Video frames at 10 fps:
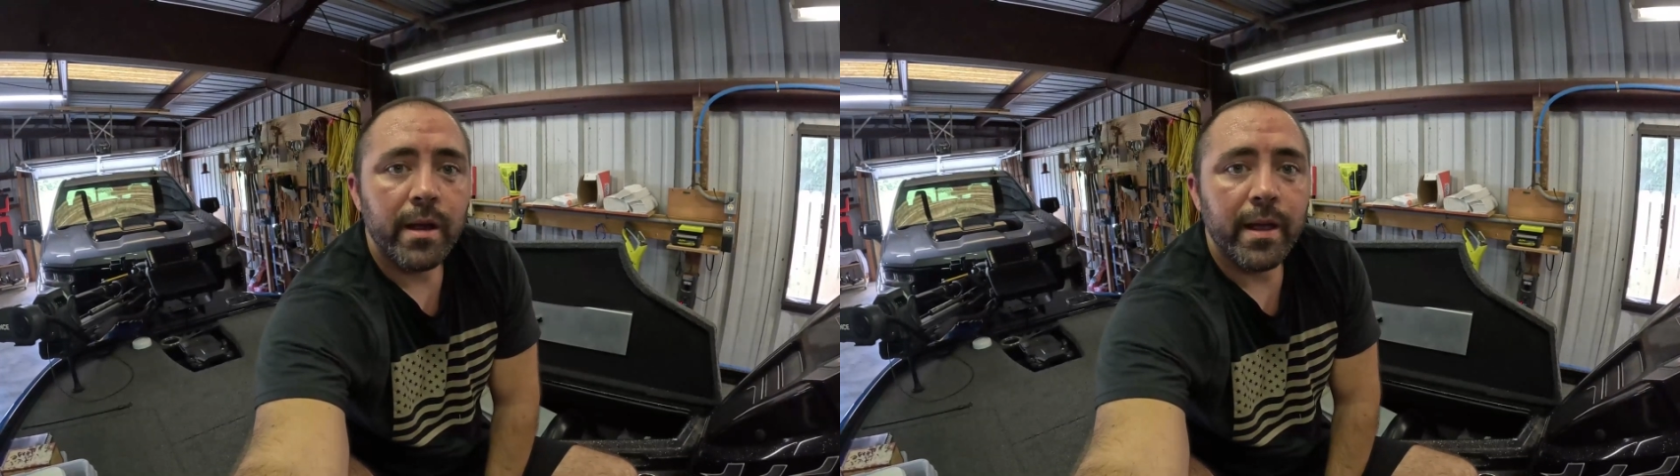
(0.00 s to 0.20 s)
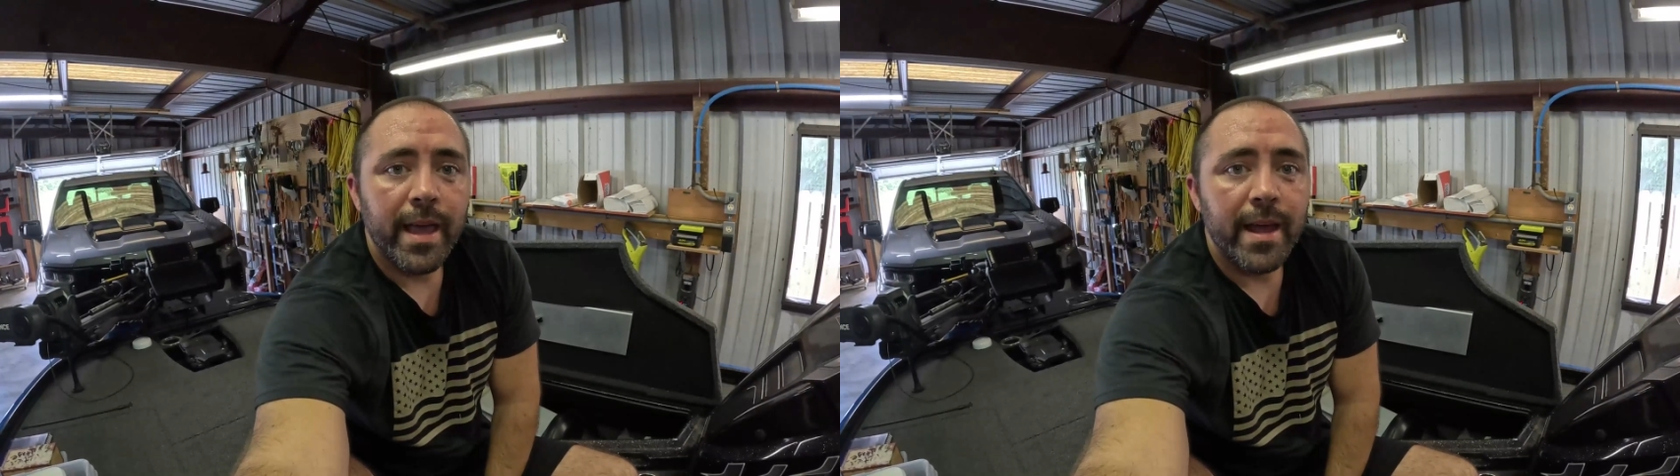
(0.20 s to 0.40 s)

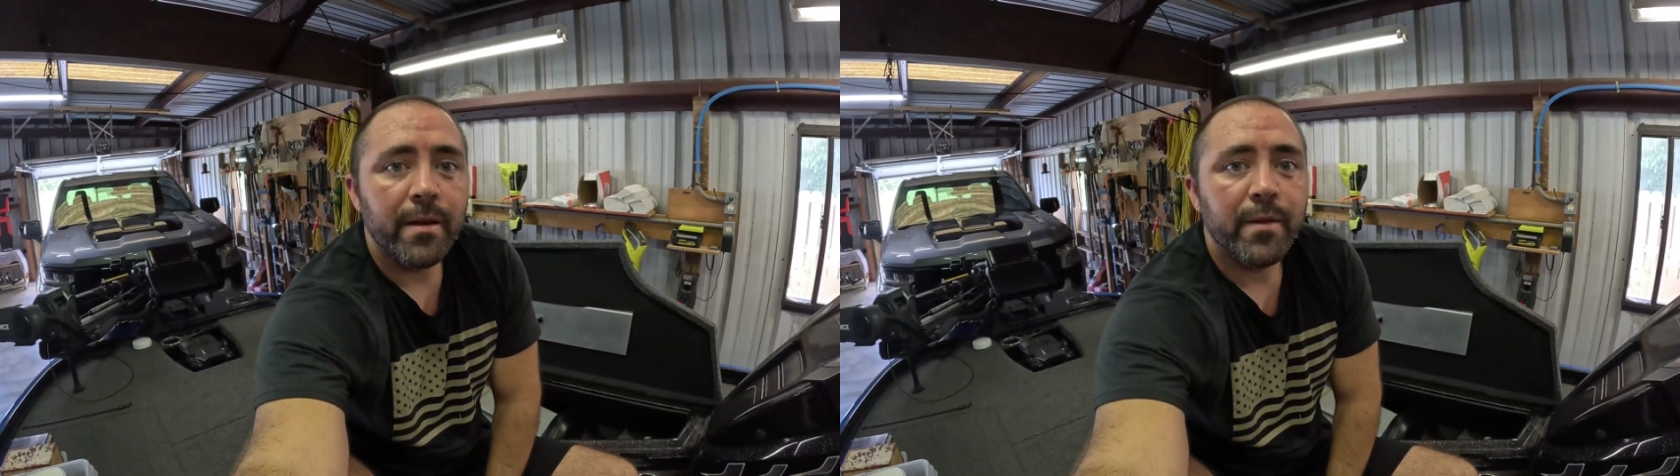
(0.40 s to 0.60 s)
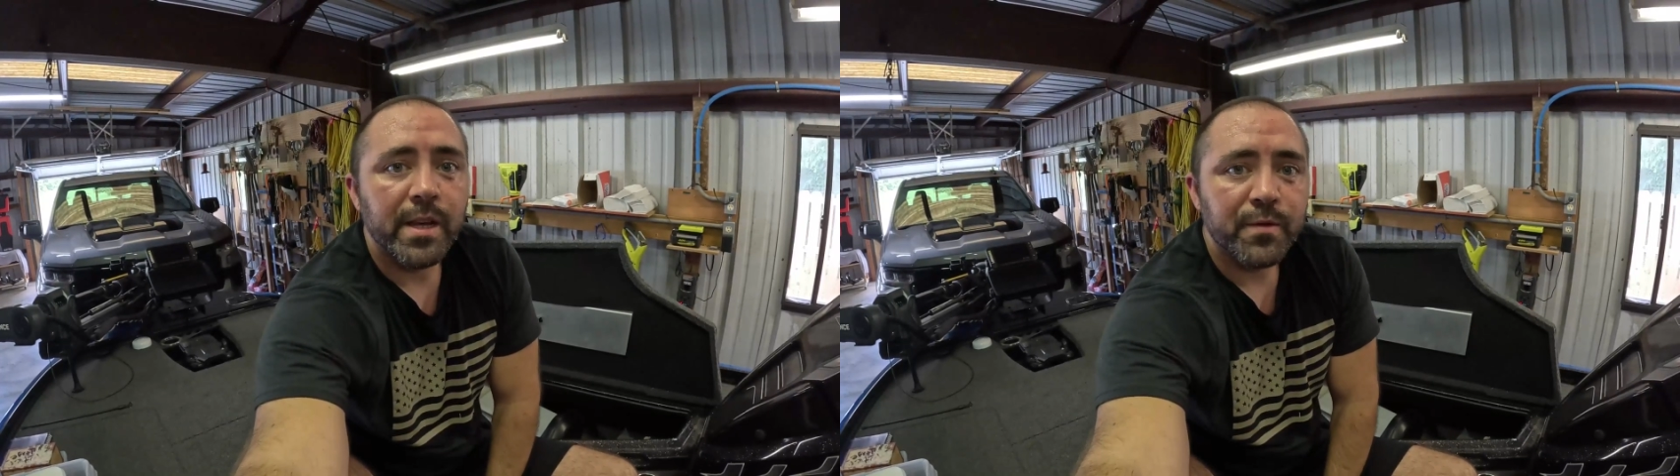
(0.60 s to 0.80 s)

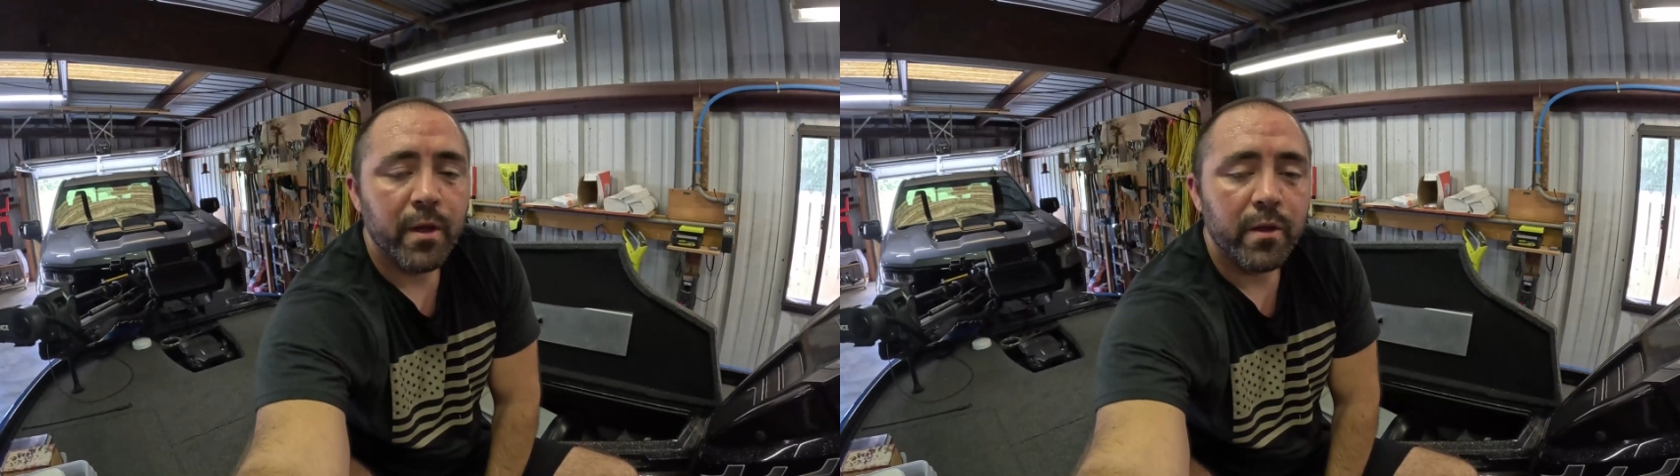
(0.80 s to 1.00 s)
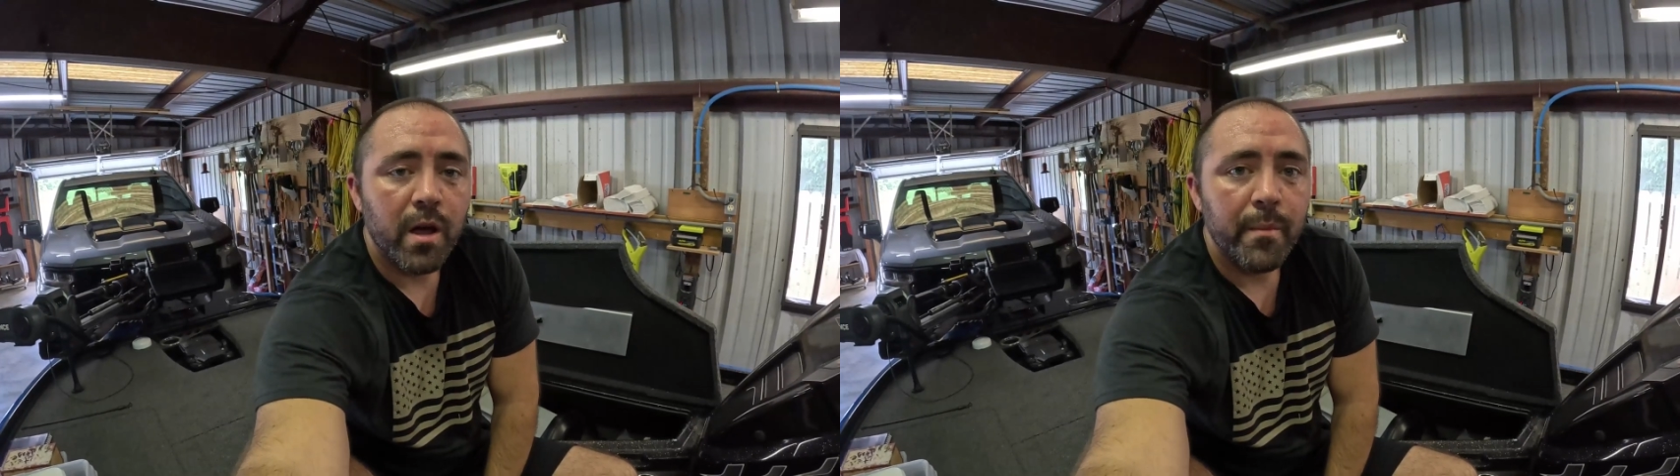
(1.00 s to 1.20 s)
Again, thanks for
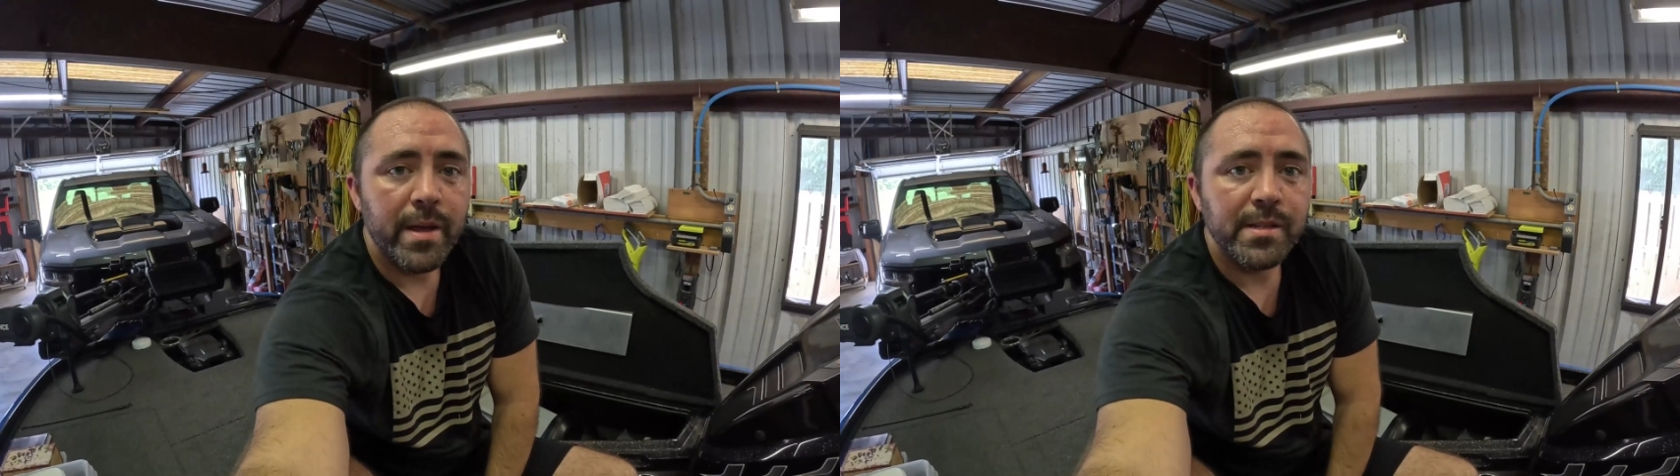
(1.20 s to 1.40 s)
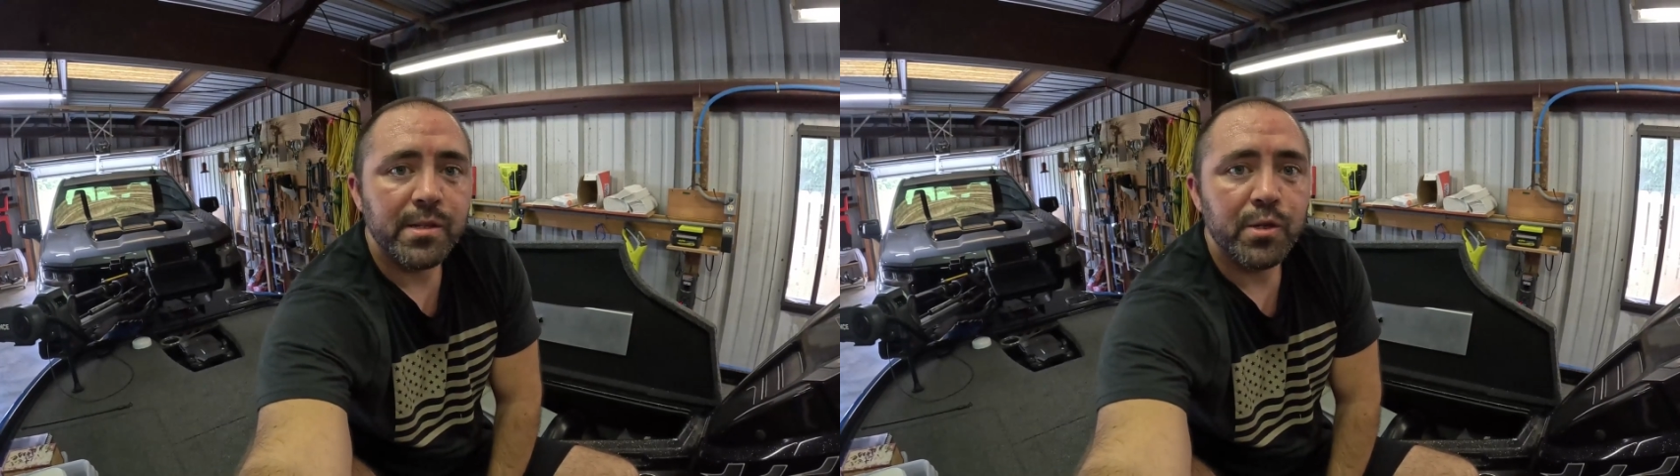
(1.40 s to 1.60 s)
all the
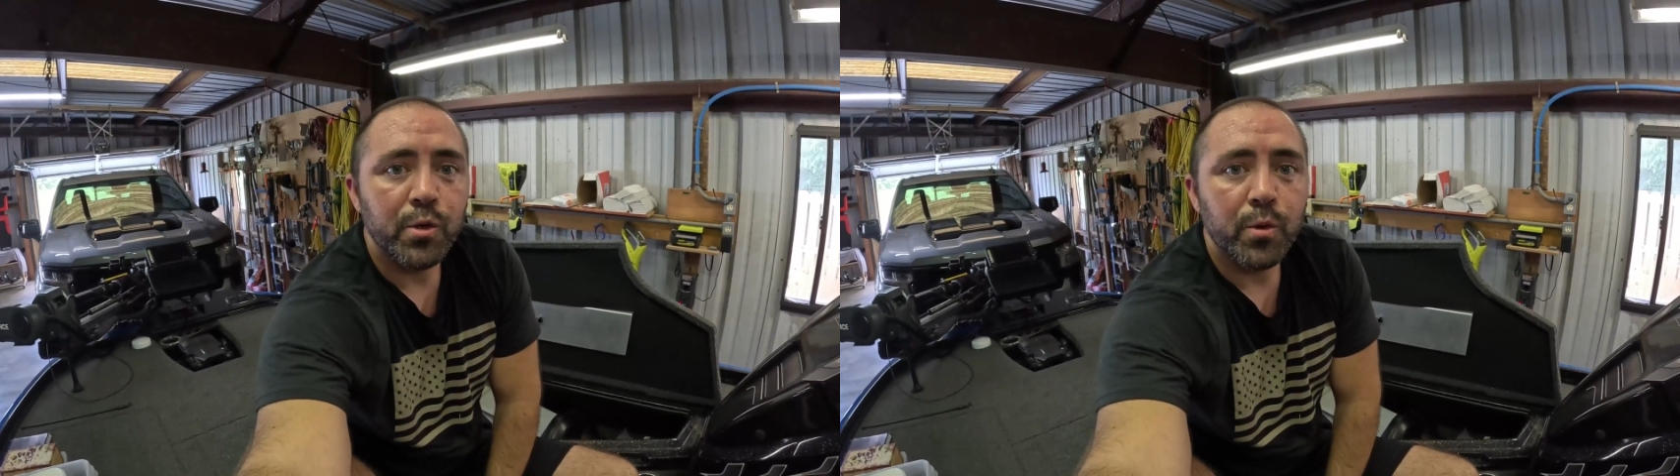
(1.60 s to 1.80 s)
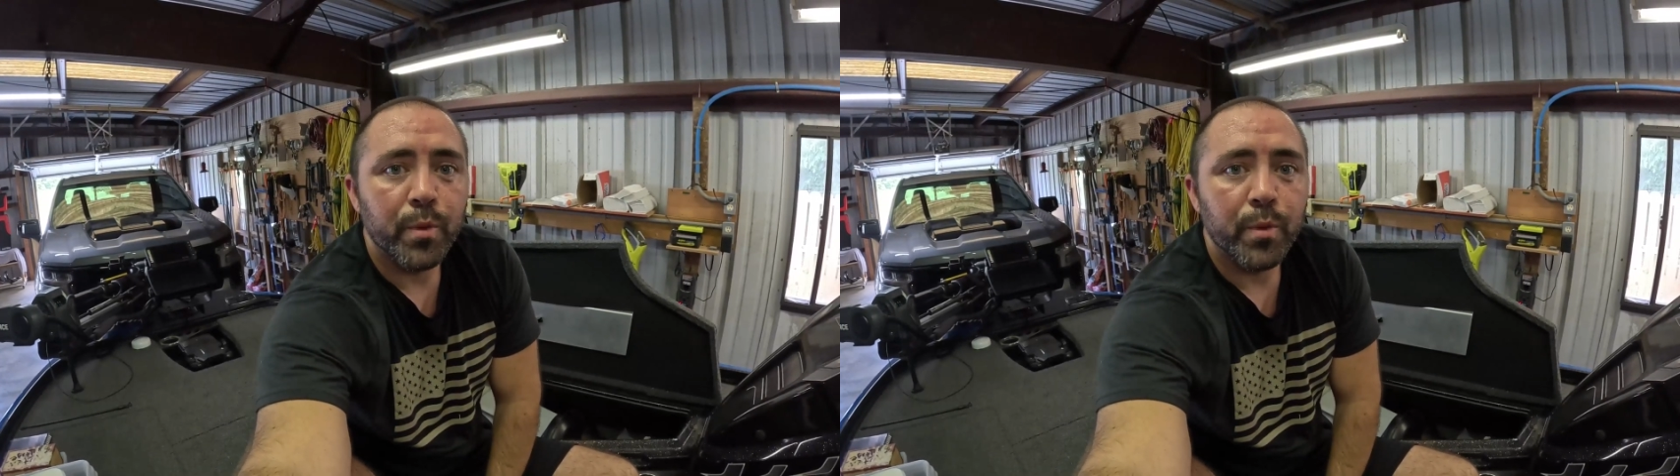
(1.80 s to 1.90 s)
comments to